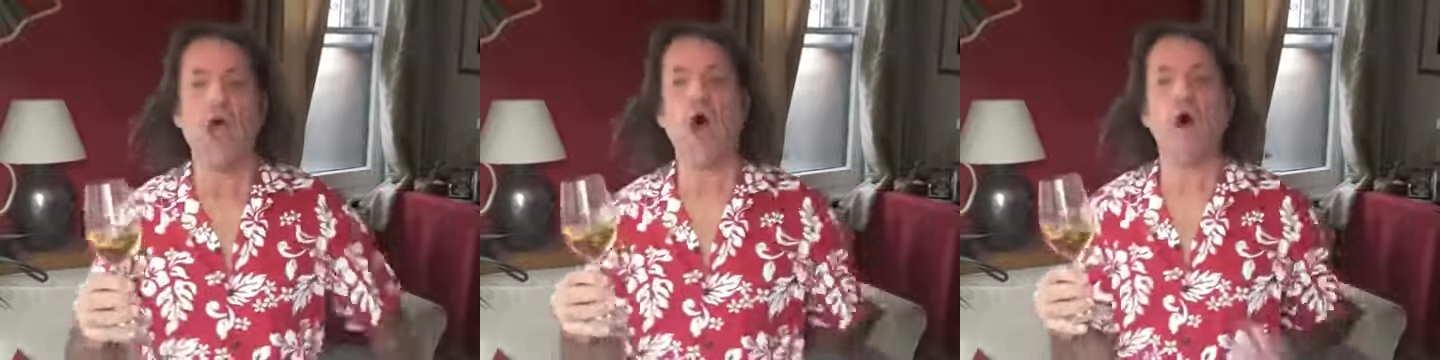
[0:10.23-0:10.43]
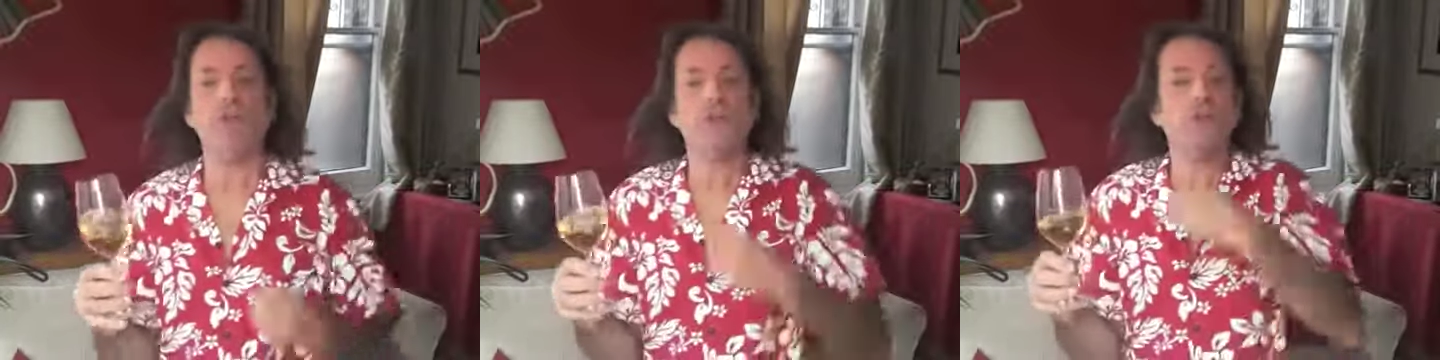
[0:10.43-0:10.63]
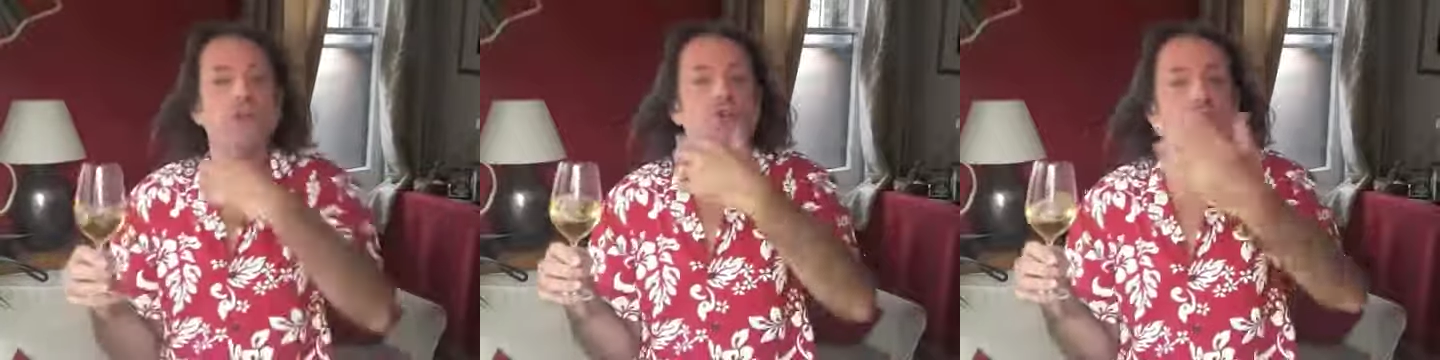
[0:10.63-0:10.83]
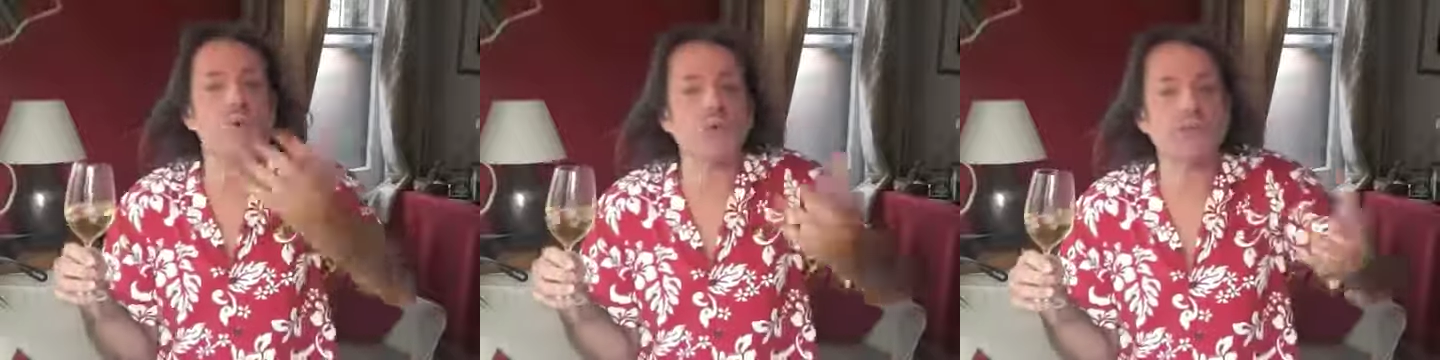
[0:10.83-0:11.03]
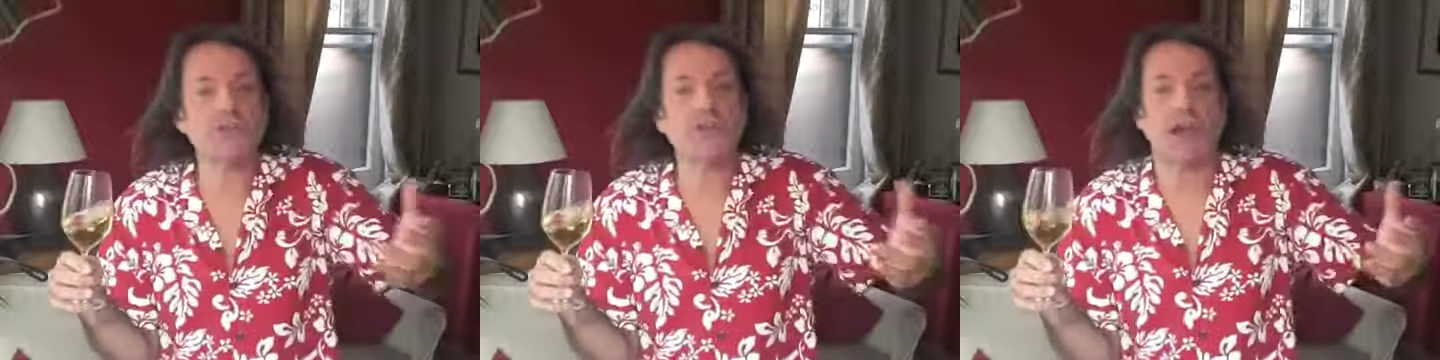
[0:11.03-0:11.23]
on the
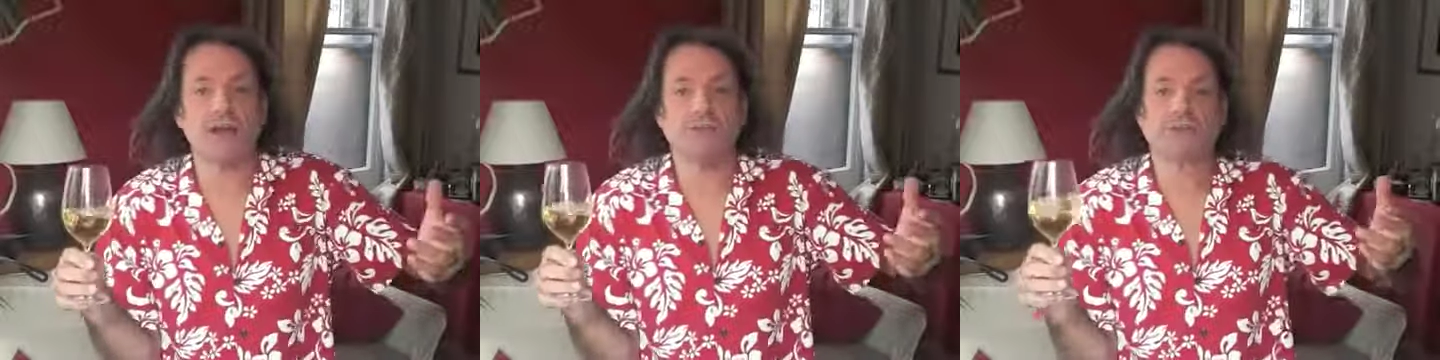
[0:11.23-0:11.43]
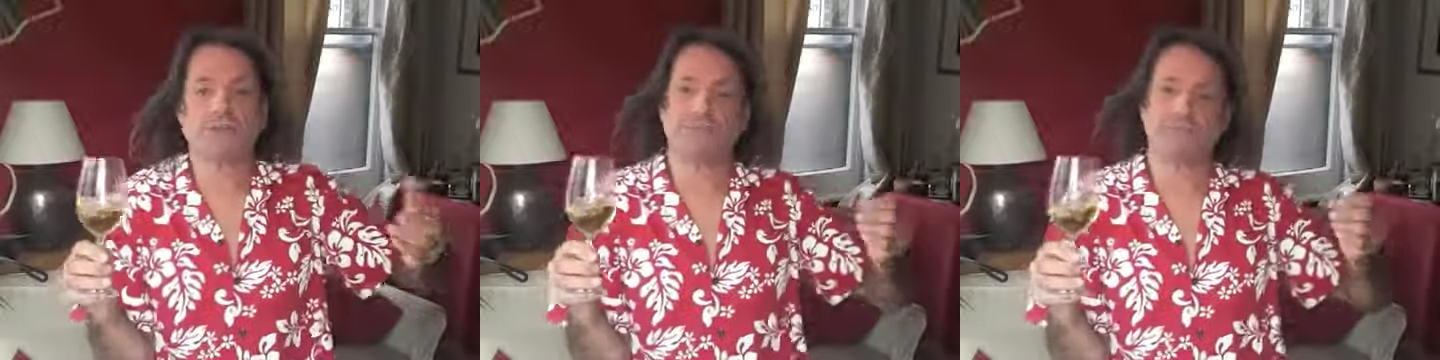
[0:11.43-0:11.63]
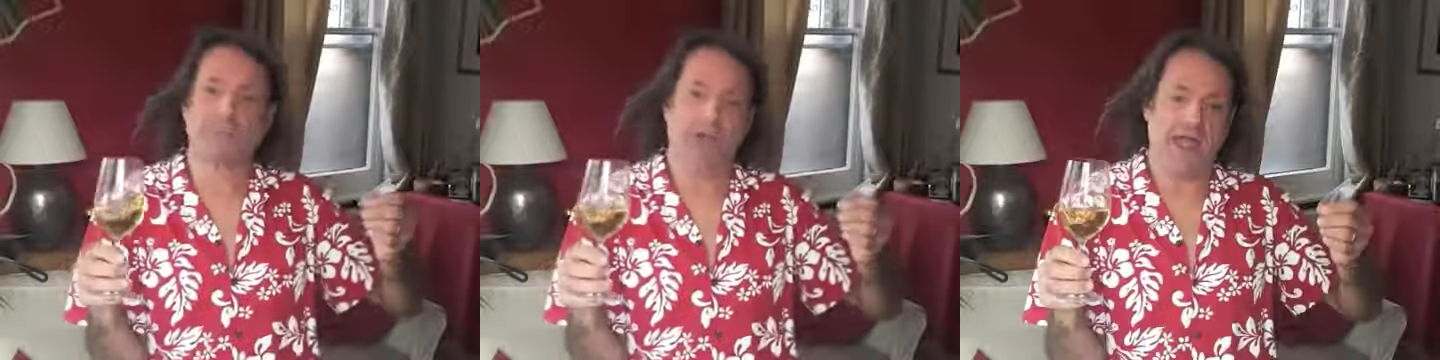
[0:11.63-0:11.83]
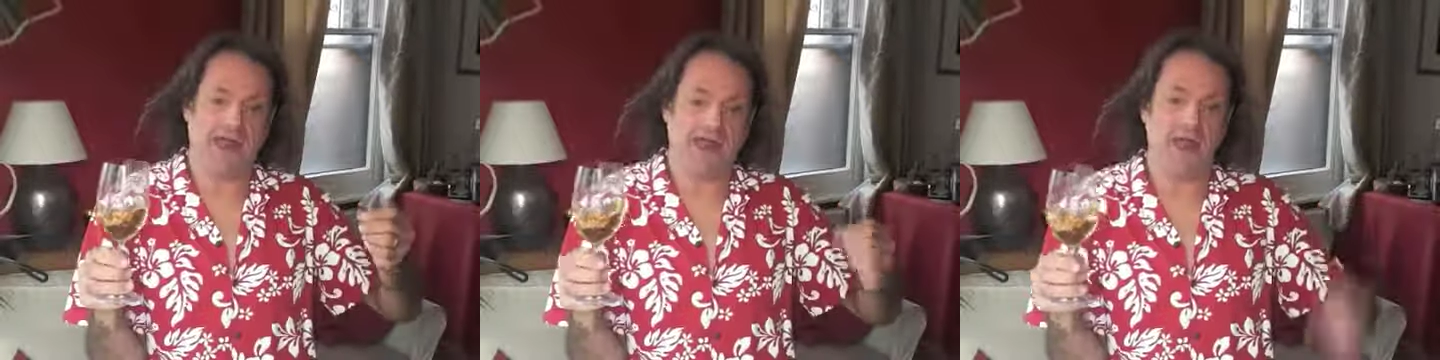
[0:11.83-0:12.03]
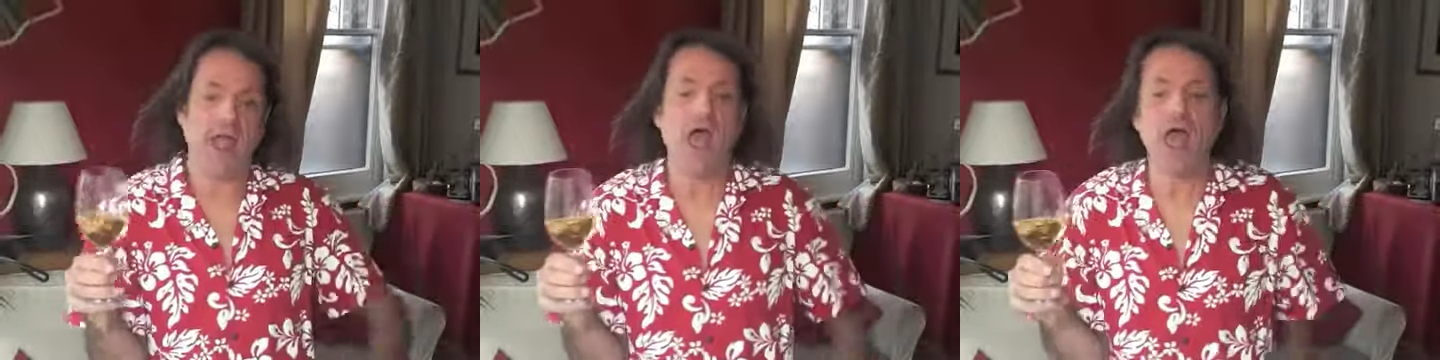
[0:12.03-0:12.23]
northern coast of
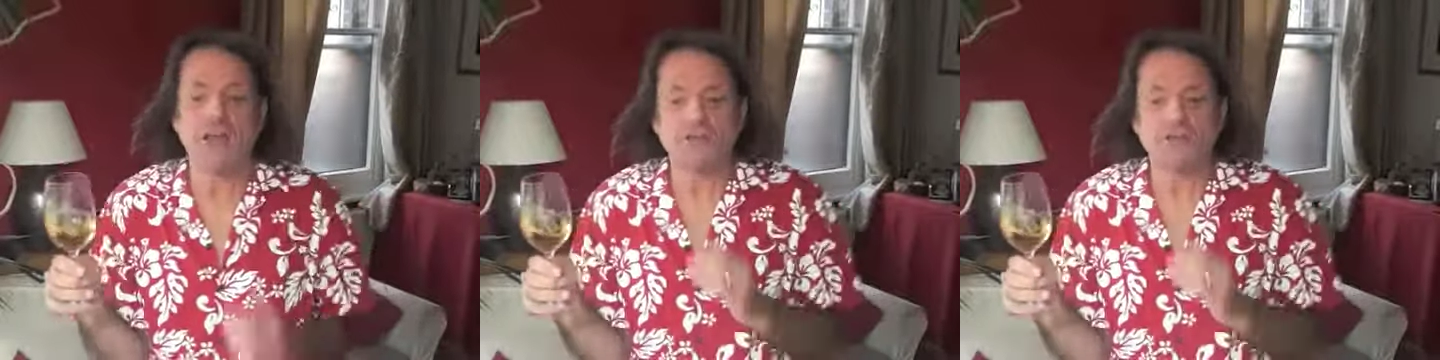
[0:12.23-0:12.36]
Spain,